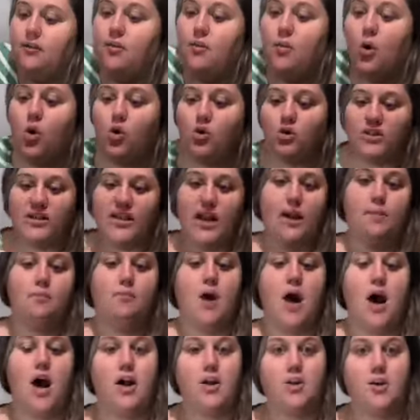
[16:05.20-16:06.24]
from Old Time
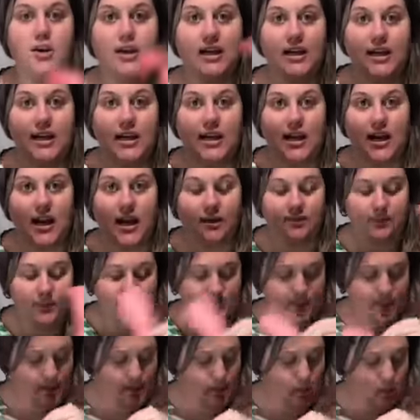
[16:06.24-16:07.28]
Pottery.
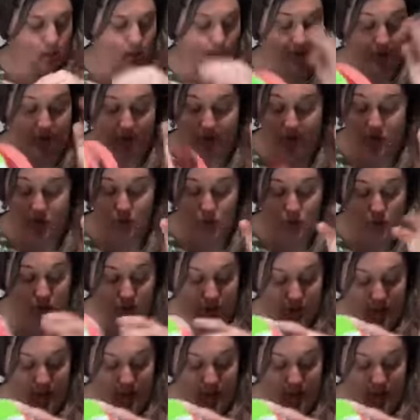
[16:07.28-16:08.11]
That's like one of my favorite stores,